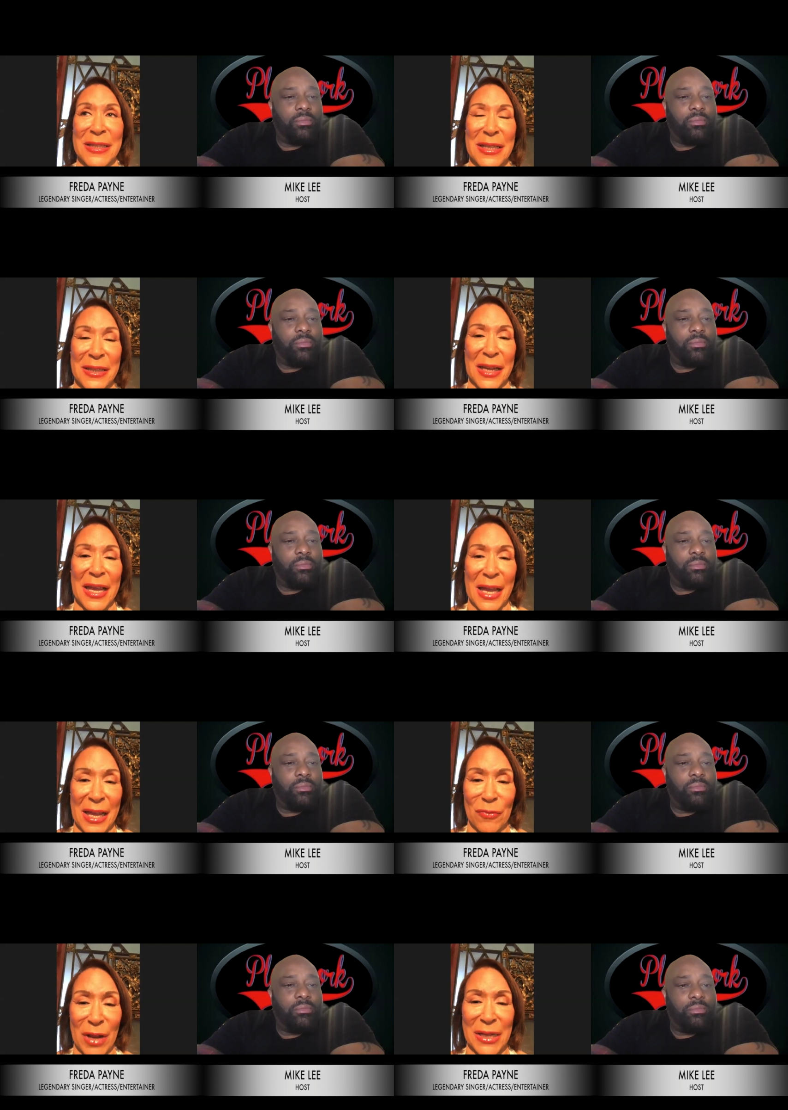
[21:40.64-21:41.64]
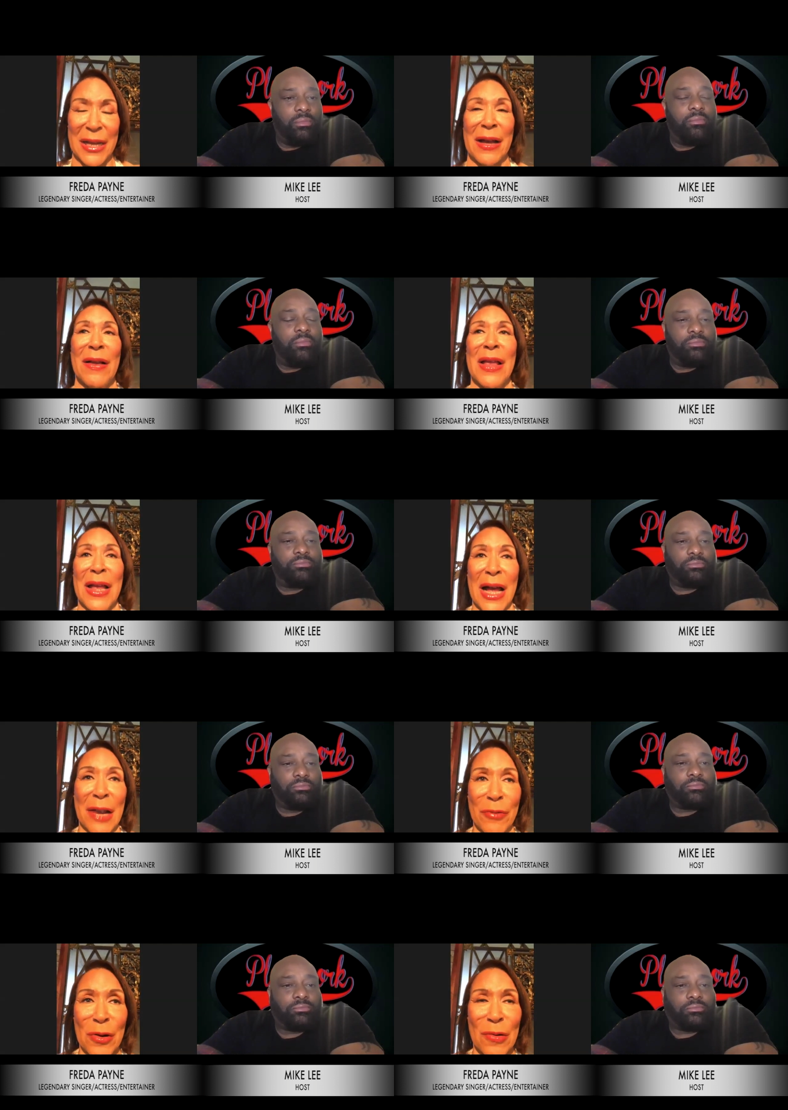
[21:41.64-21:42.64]
Speaker 1: in the can right now. I
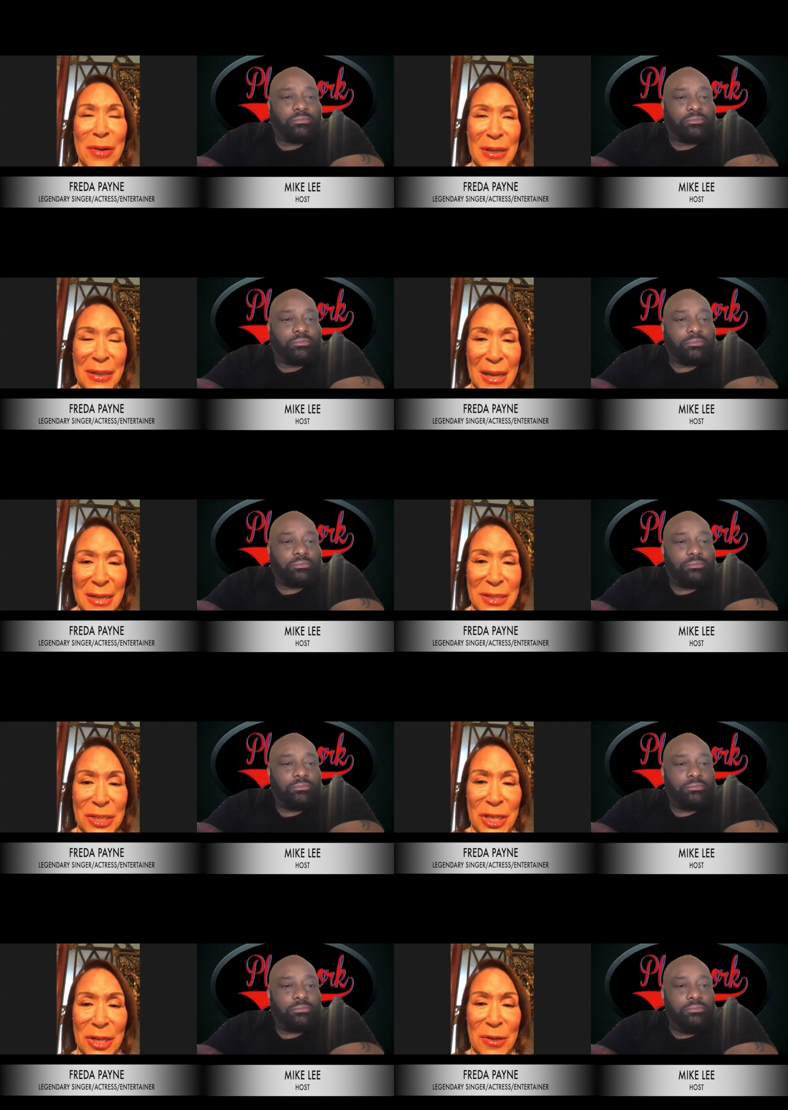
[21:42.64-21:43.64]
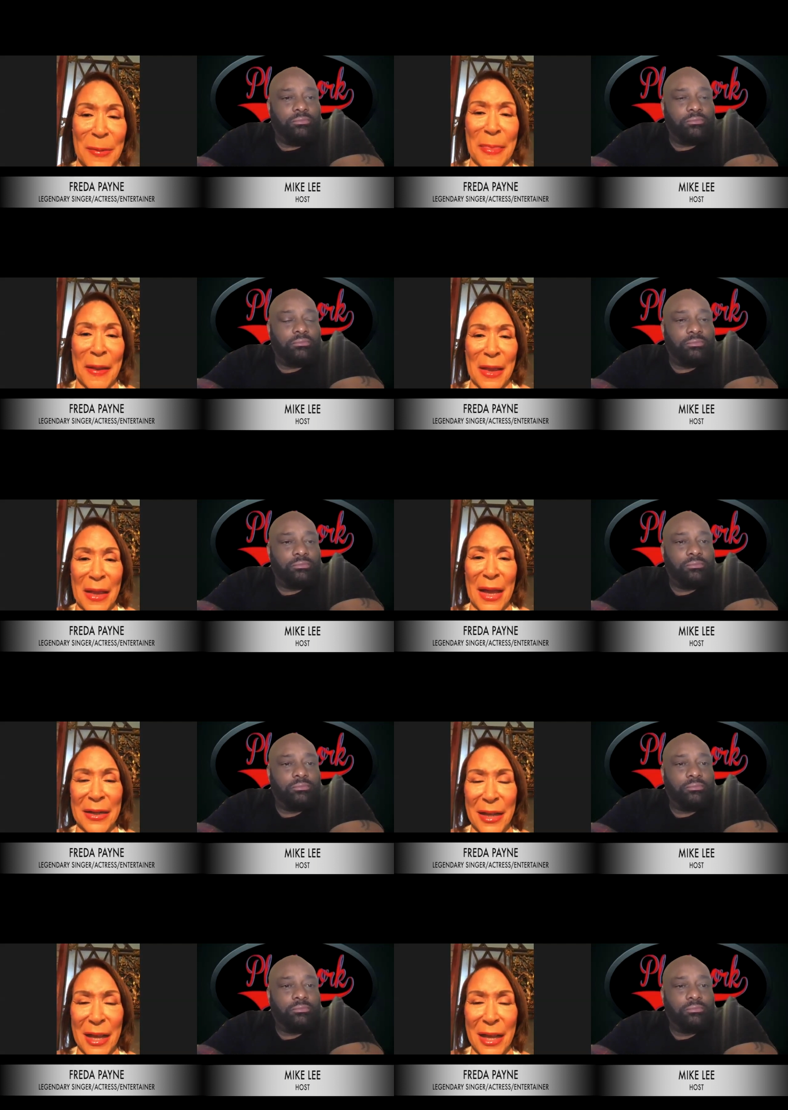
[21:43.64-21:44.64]
recorded last year
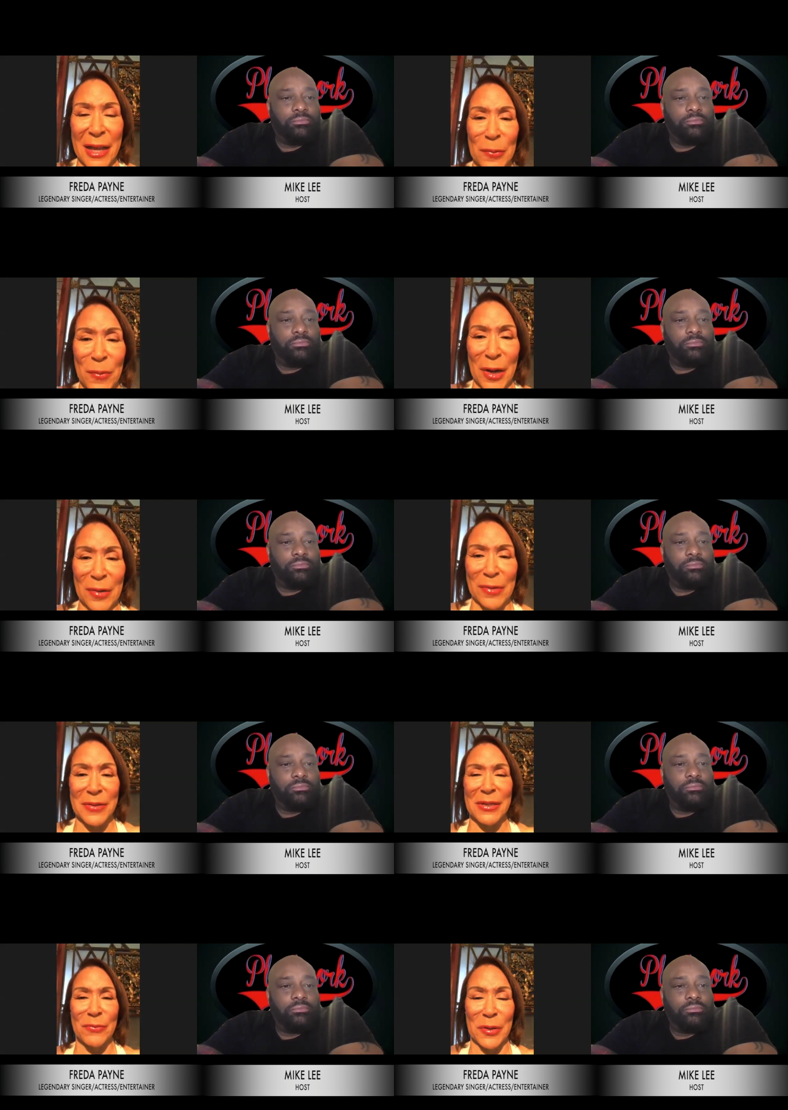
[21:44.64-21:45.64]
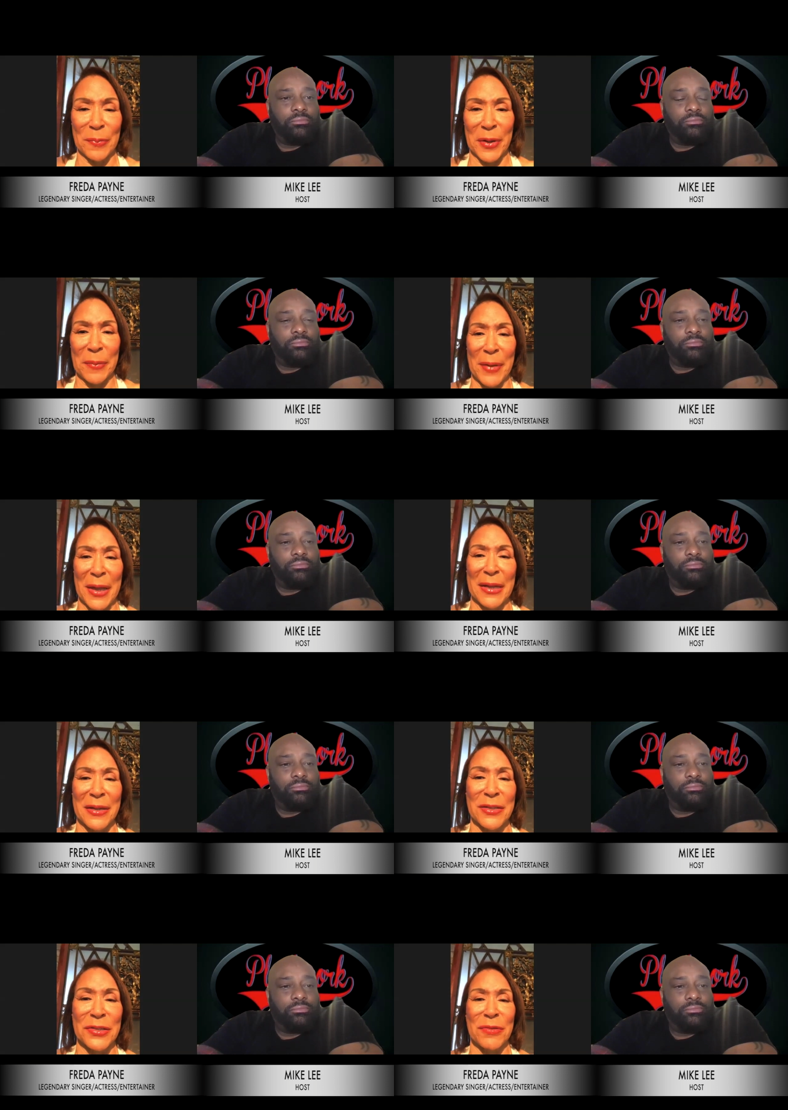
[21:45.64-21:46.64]
at Capitol Records with a big band
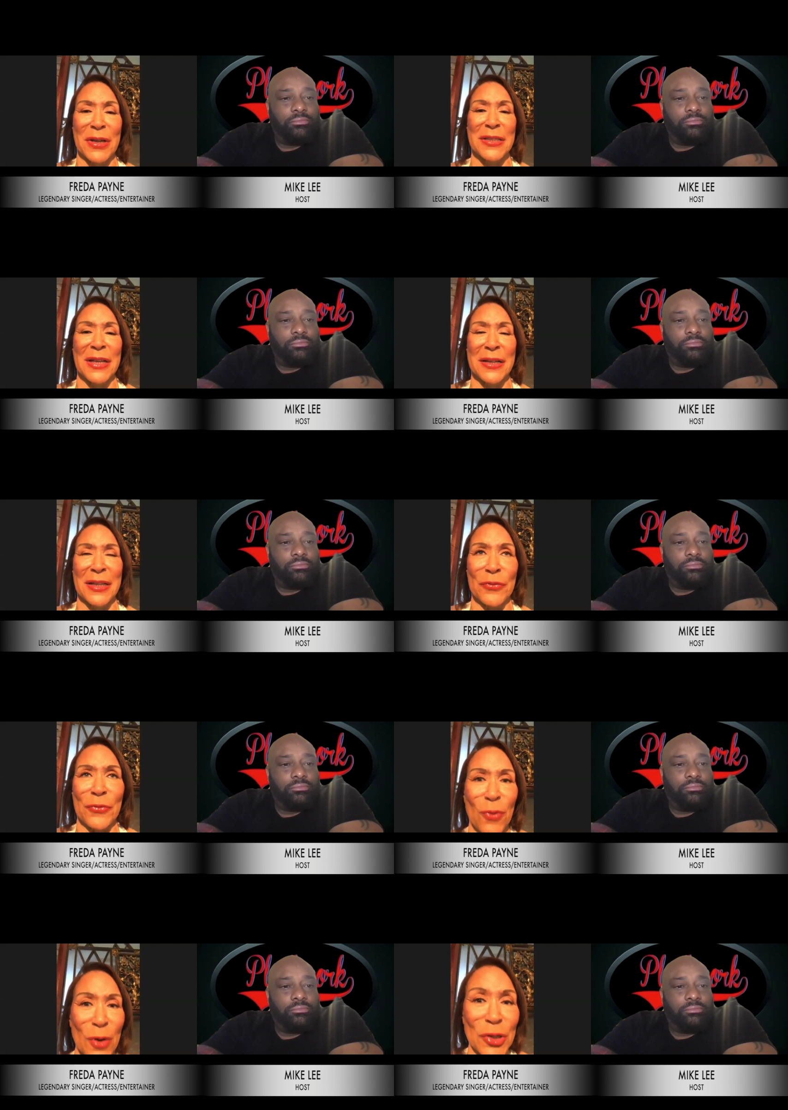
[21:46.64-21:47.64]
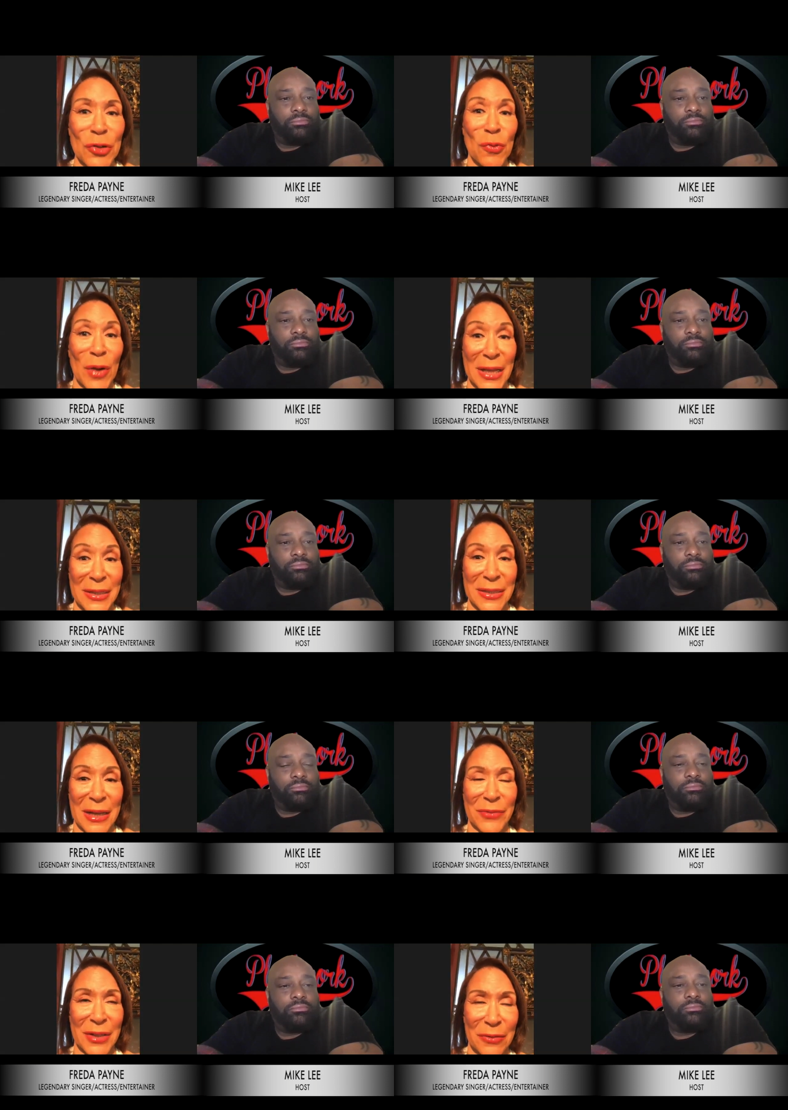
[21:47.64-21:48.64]
and strings. I did four duets.
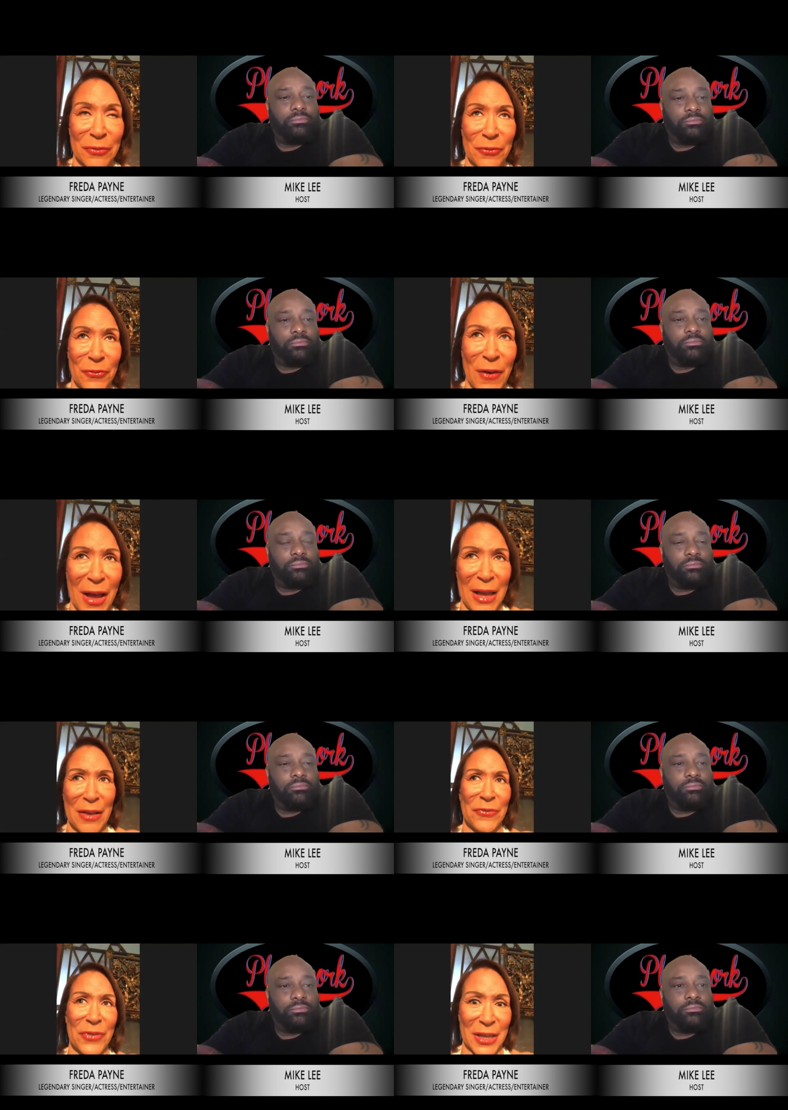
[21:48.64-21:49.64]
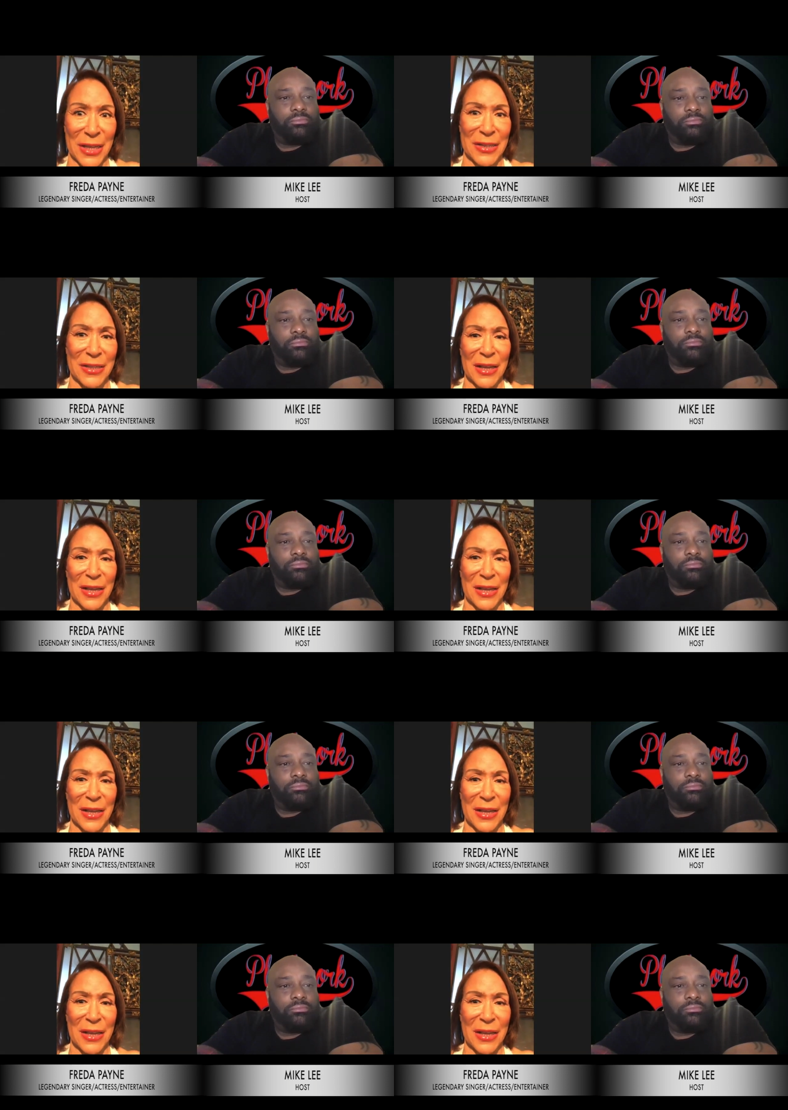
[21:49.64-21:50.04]
I've done five things.